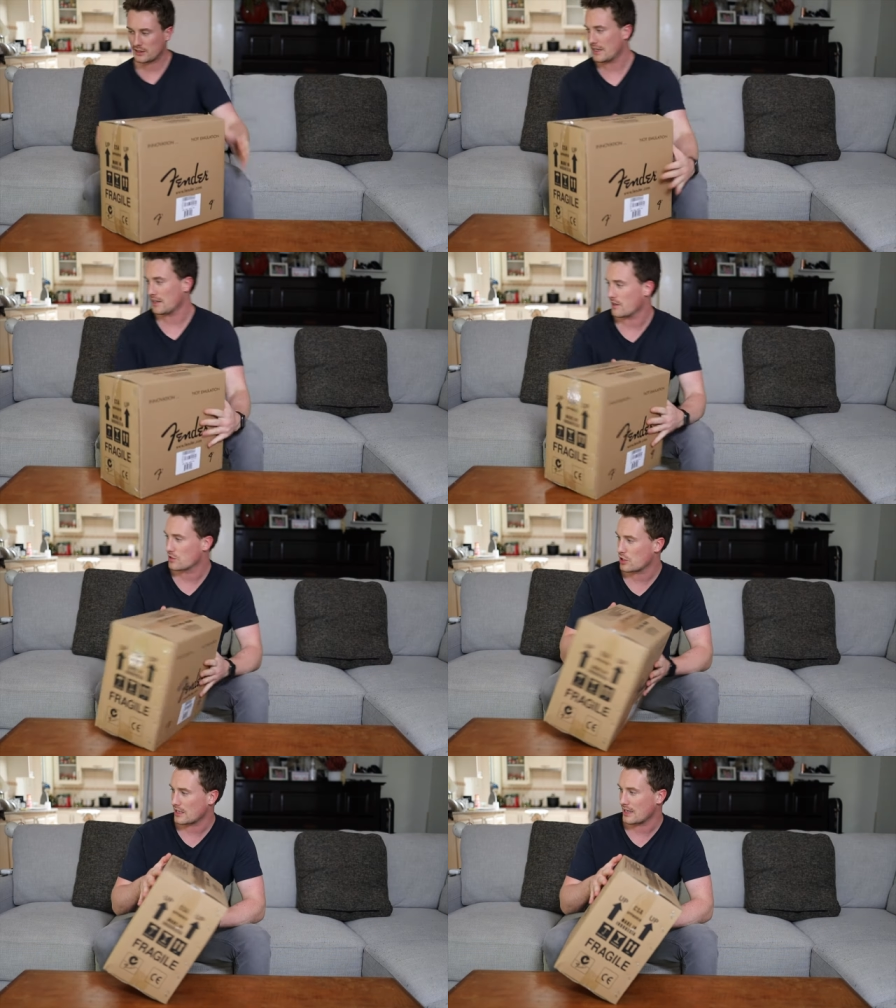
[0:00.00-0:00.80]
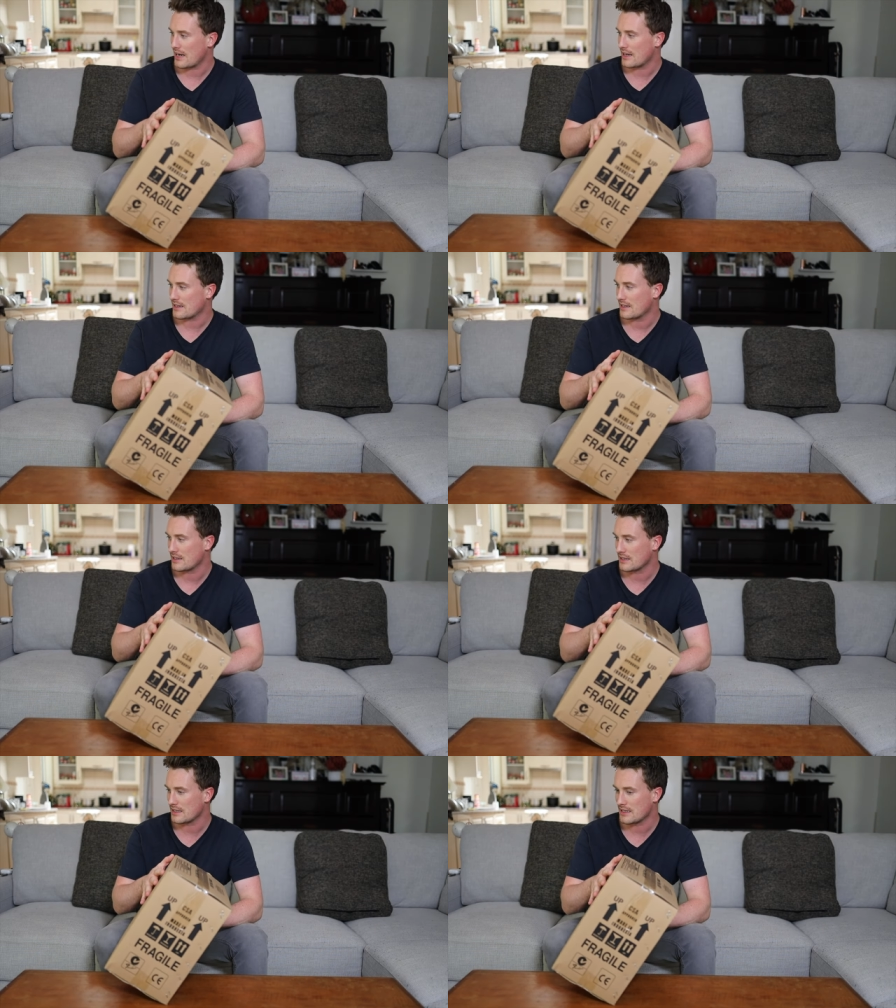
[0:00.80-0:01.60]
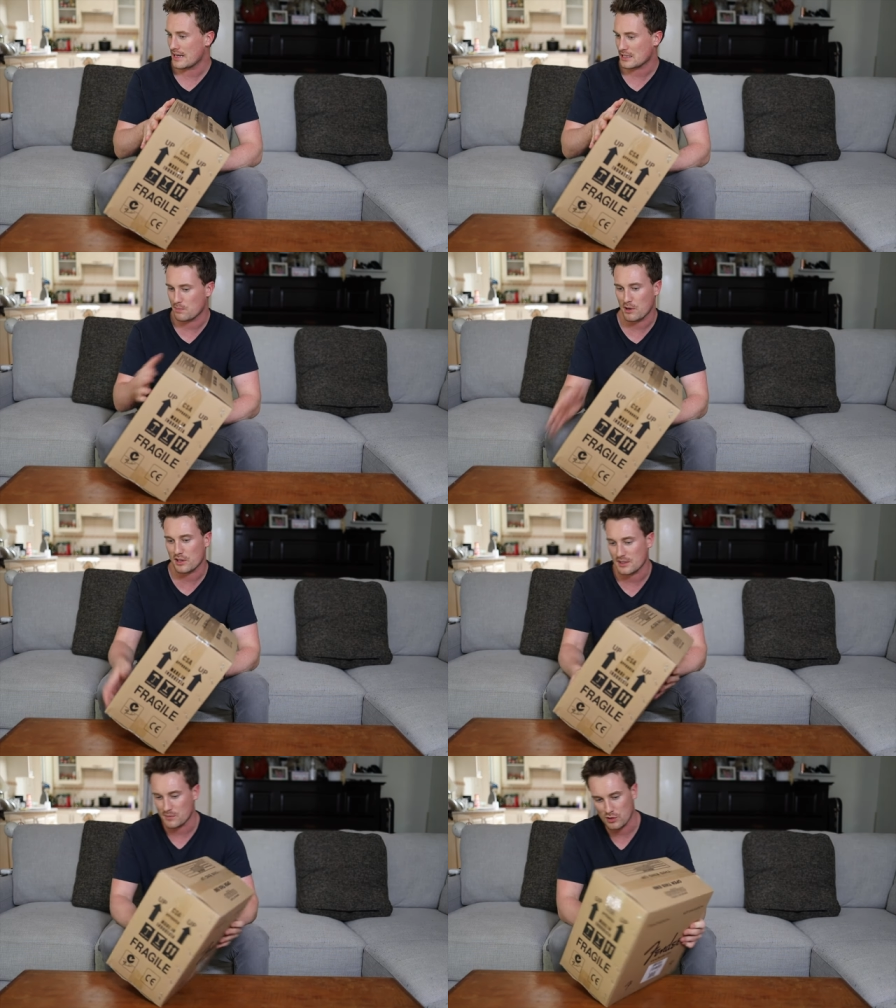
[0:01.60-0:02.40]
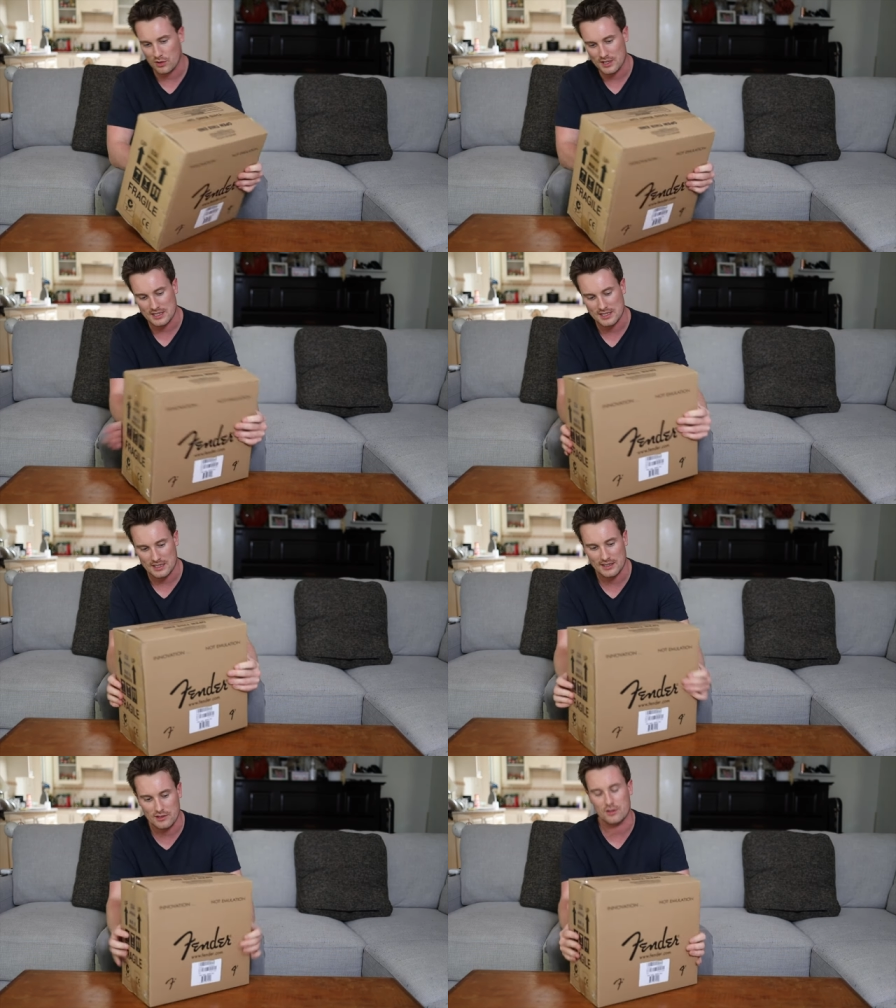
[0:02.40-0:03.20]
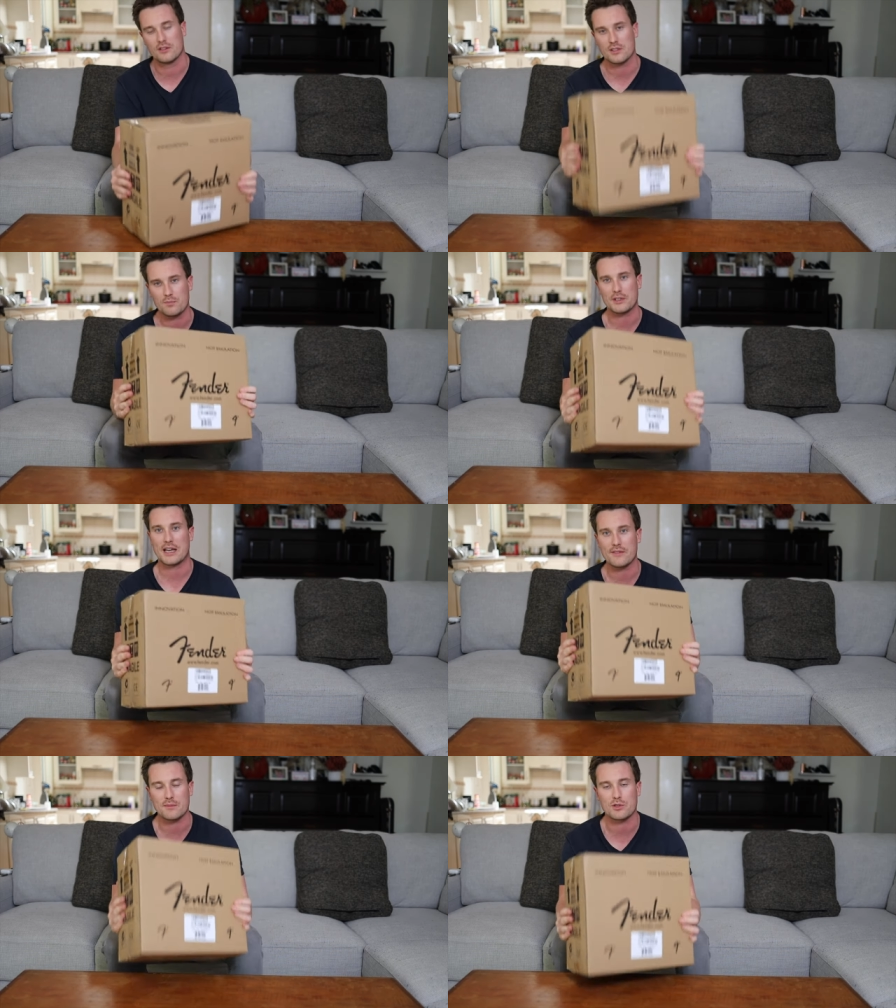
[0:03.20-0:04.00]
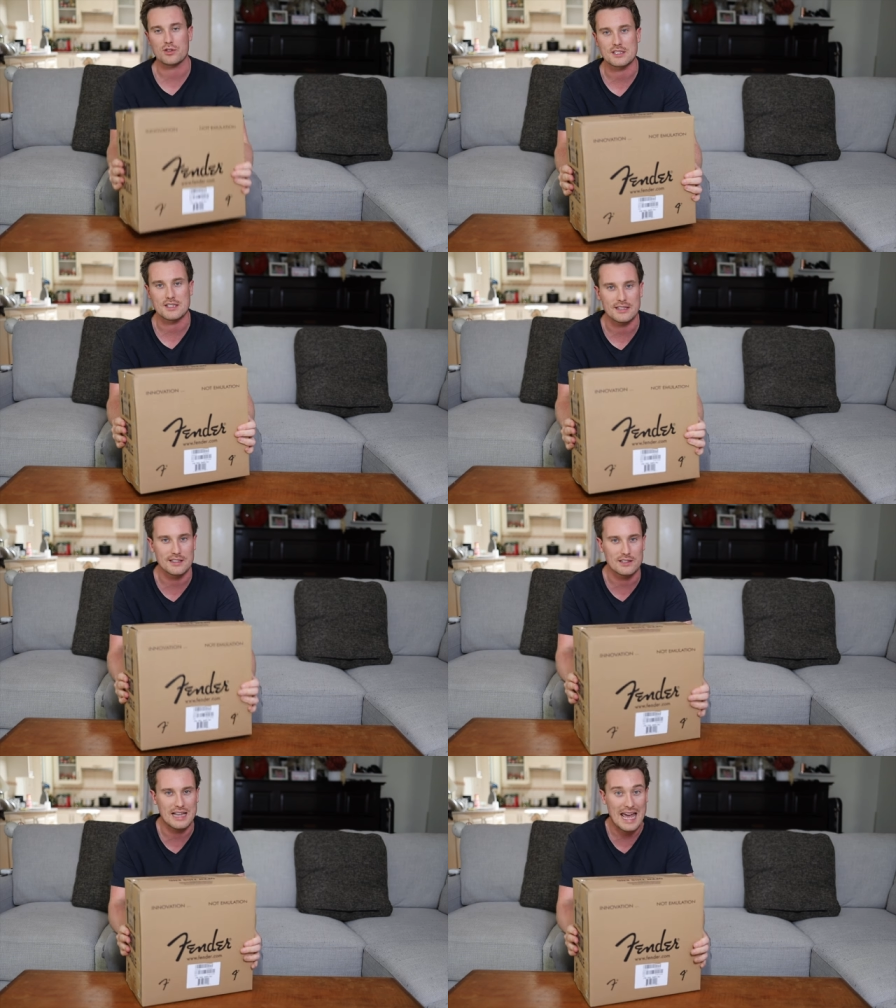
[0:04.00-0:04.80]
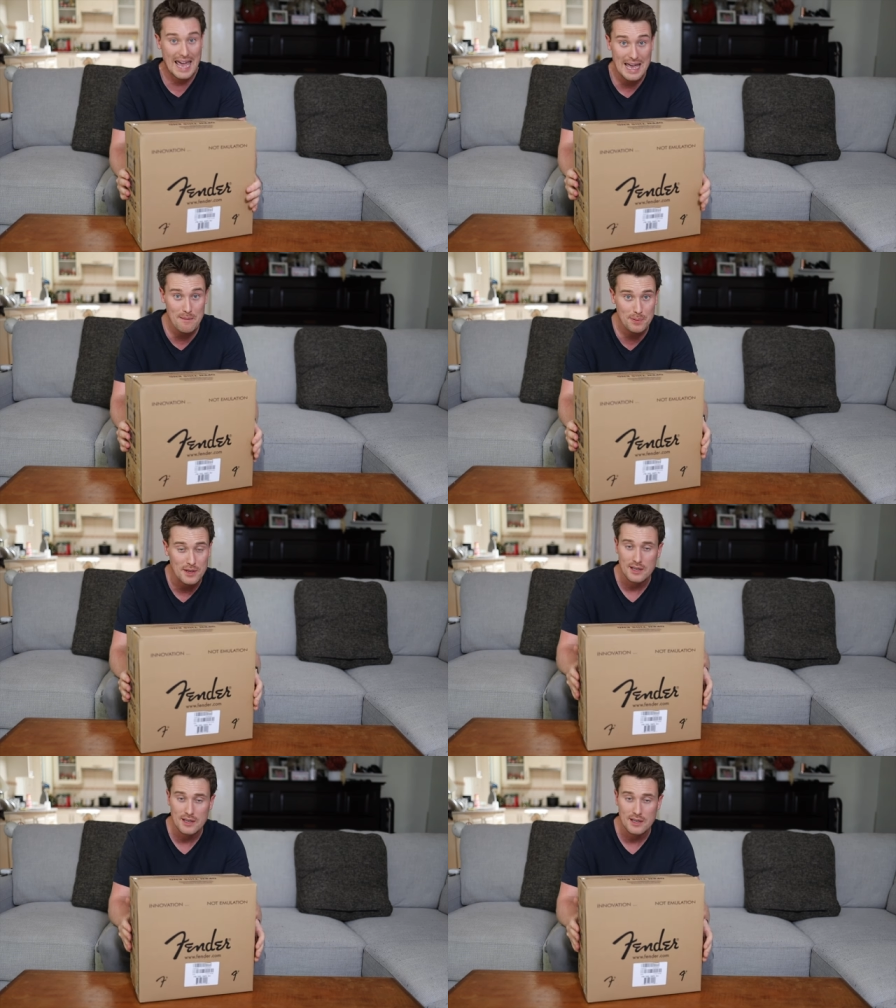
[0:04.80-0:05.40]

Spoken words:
Okay, checking out the next box. I'm sure this is the little, it's pretty heavy. I'm sure this is the little amp.